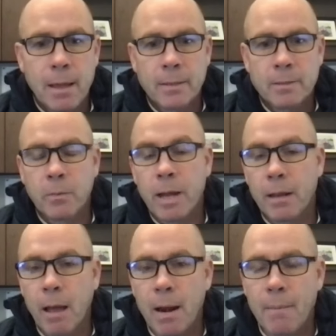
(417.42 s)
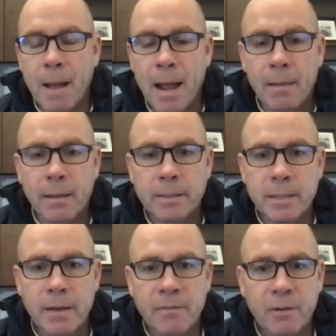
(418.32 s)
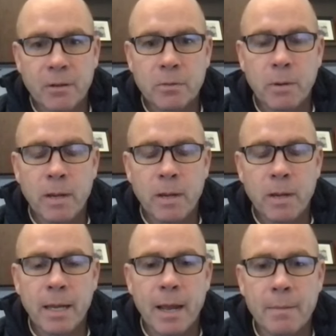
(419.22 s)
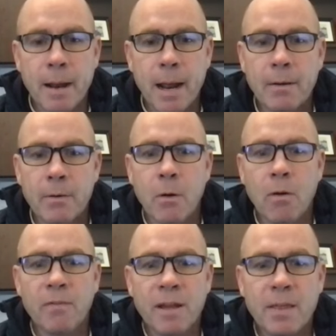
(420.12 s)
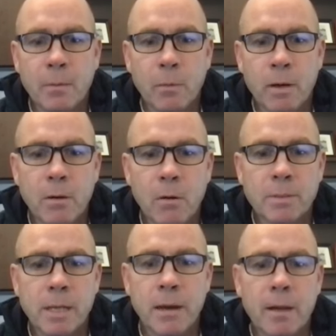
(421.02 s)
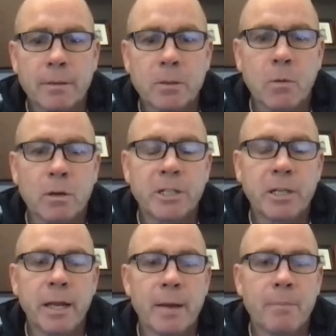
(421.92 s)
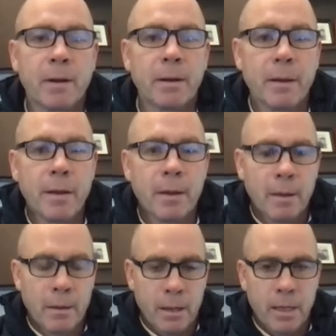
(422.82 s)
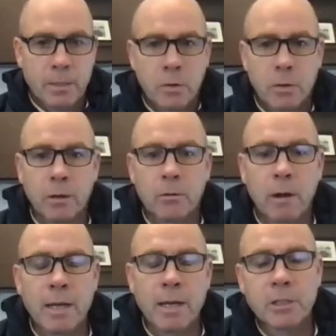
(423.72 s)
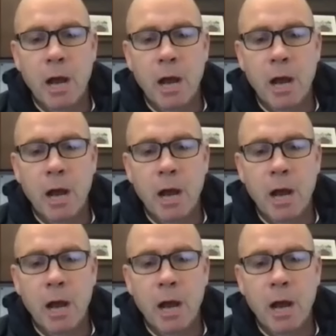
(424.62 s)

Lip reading: So we had a lot of balance that first weekend. I don't know if Ethan Whitcomb's got on the score sheet yet, but he's doing a great